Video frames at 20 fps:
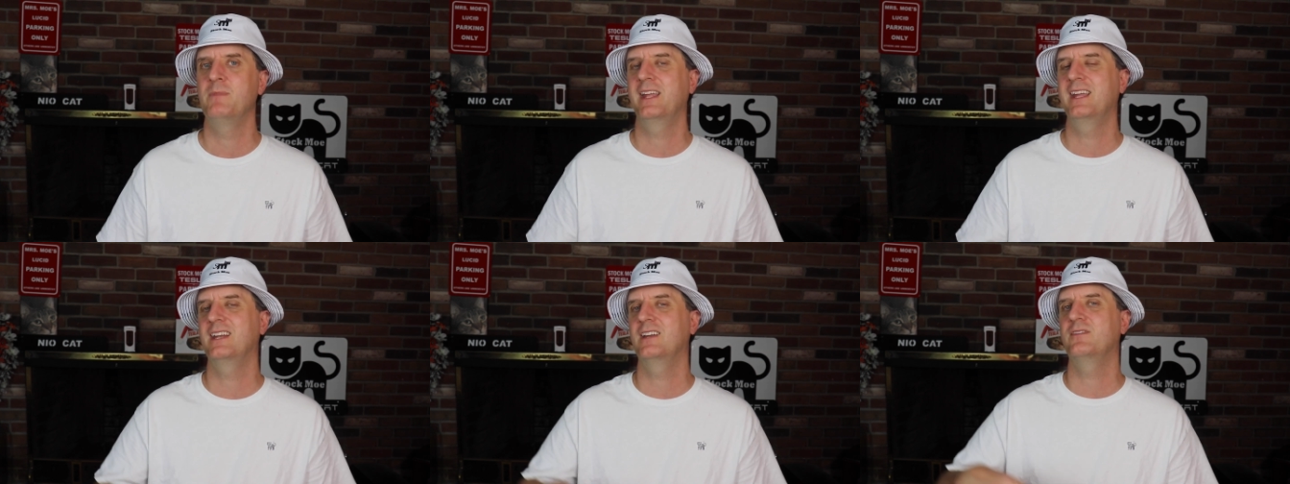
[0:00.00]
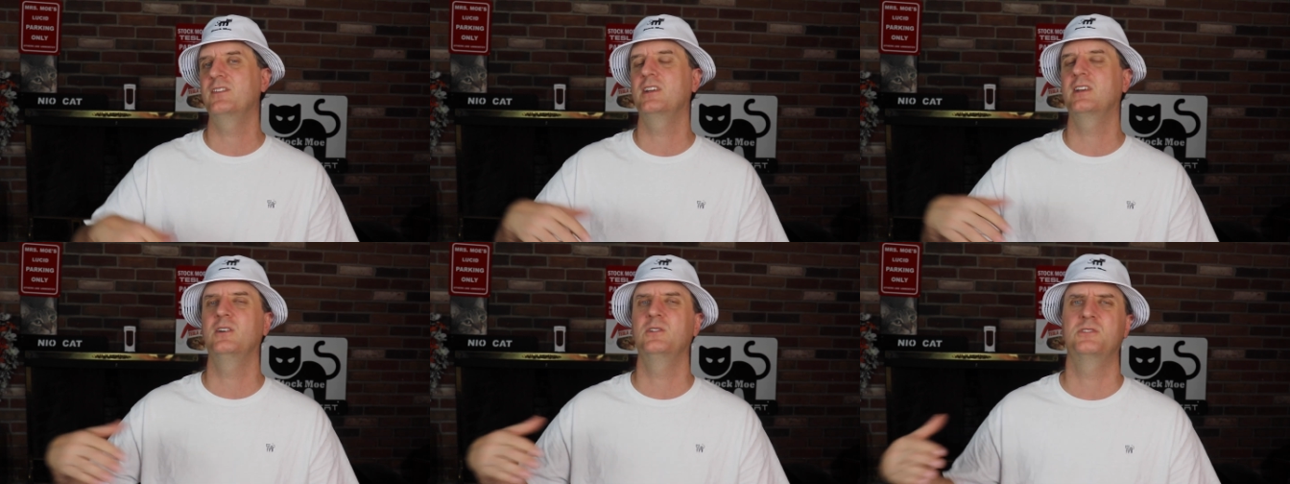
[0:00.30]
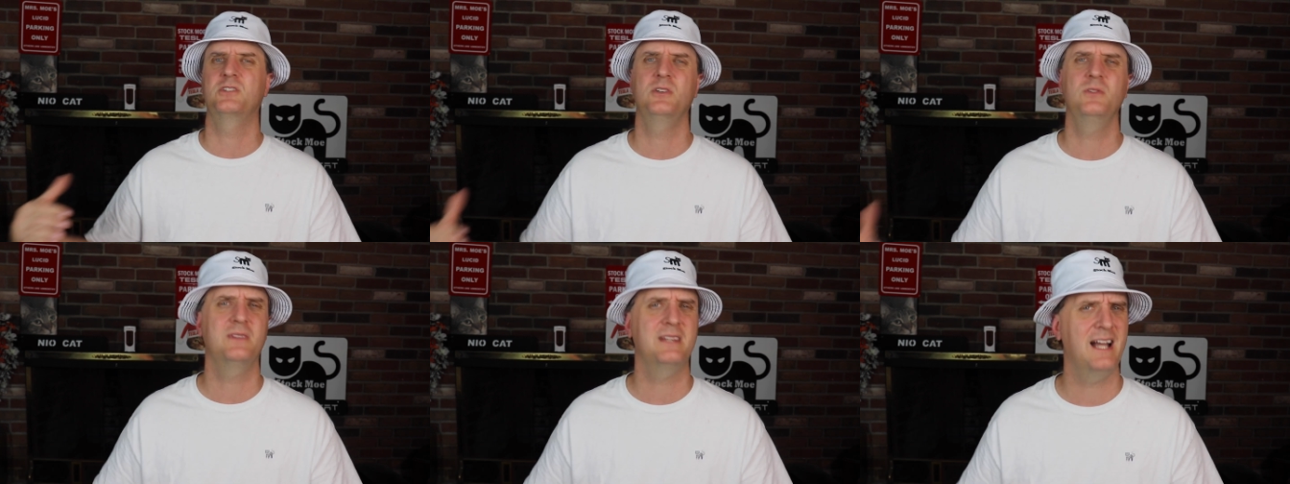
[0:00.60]
And if you go
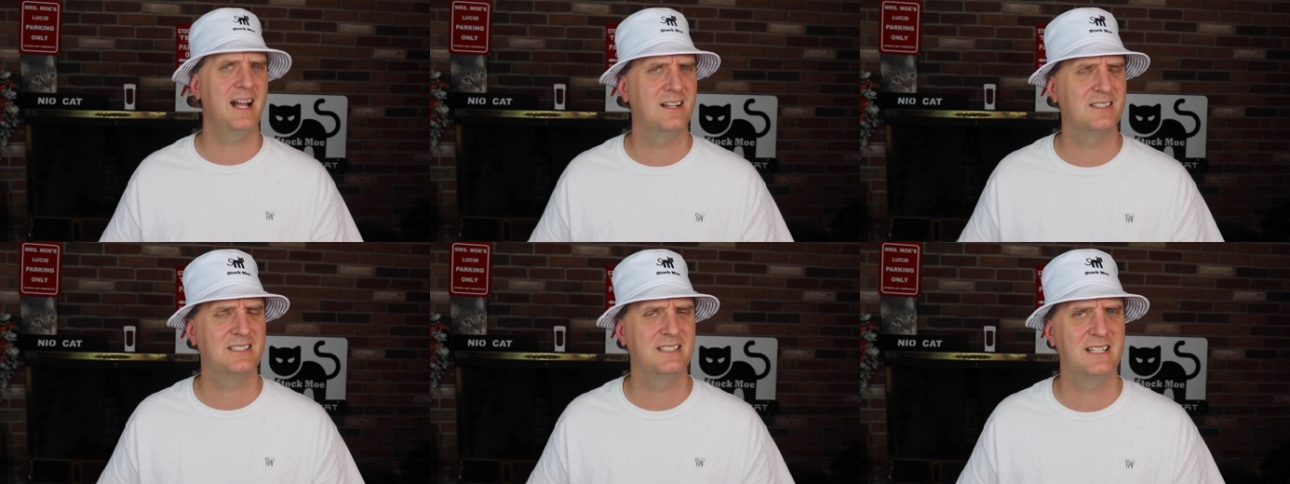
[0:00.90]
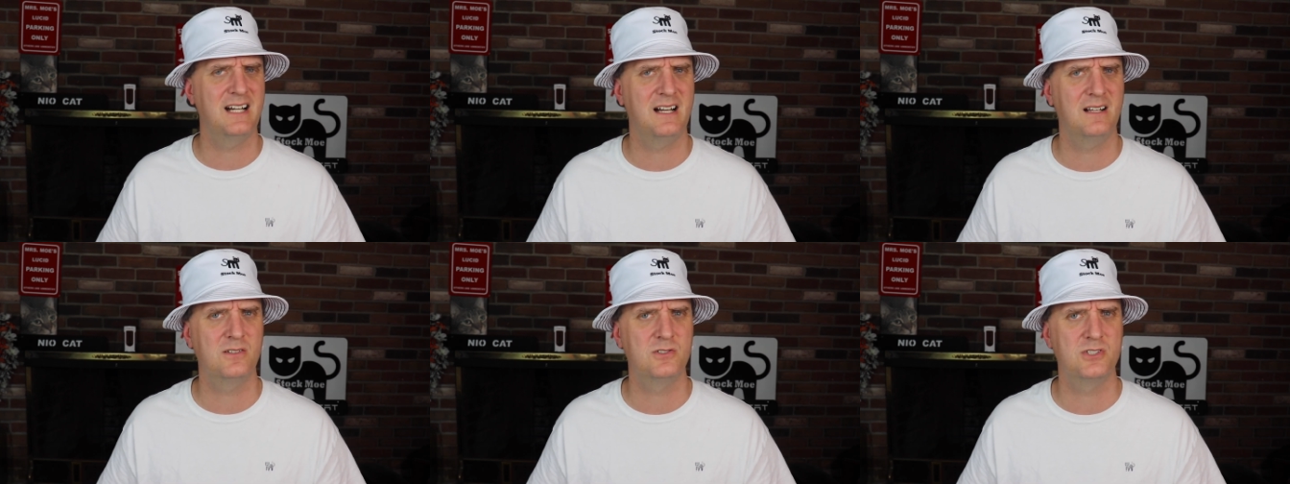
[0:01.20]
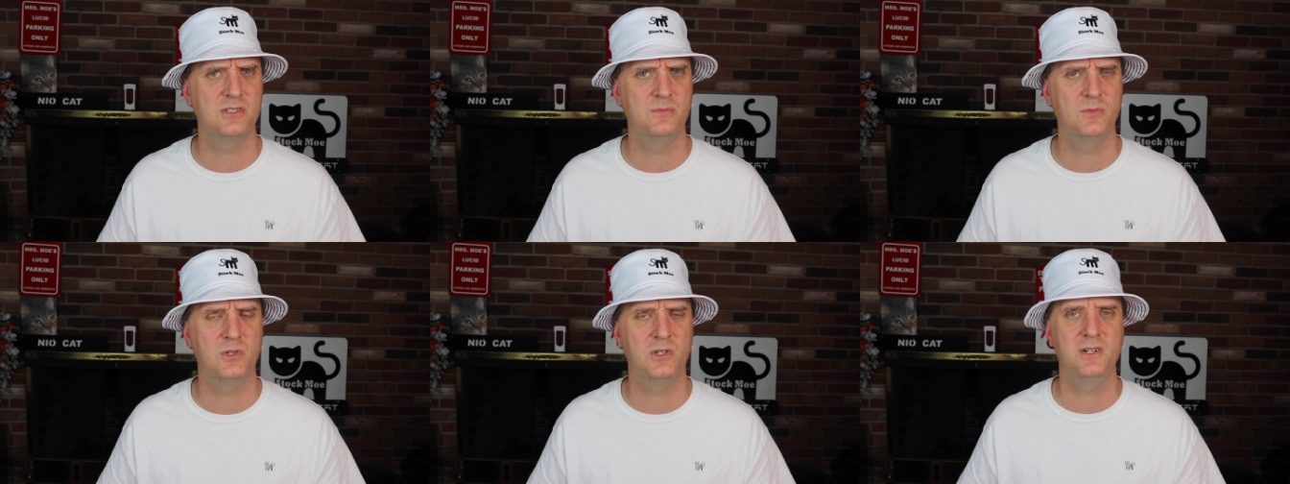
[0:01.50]

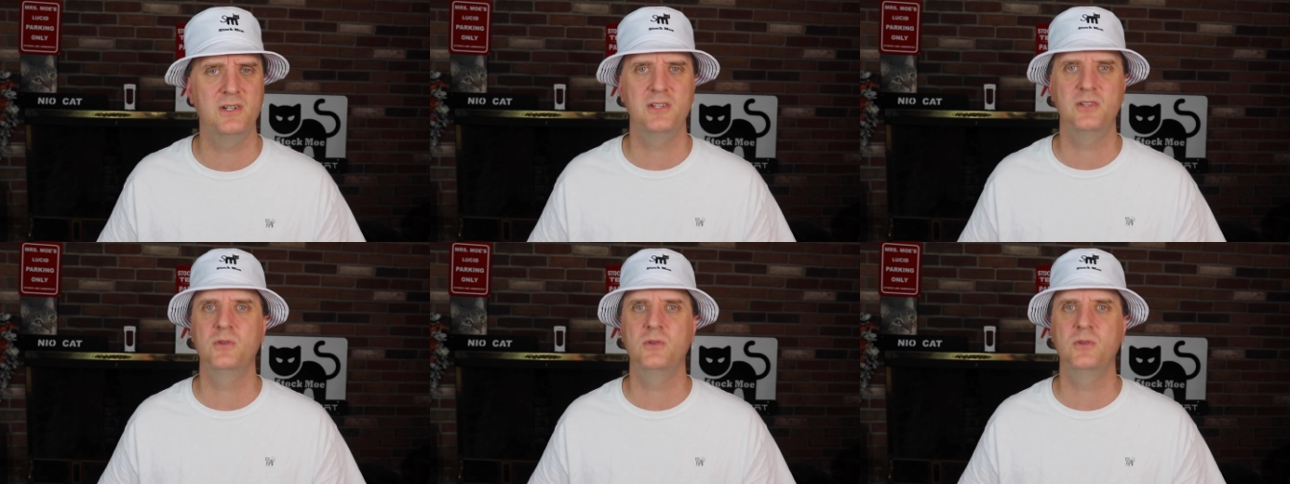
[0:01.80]
$2,000 or more,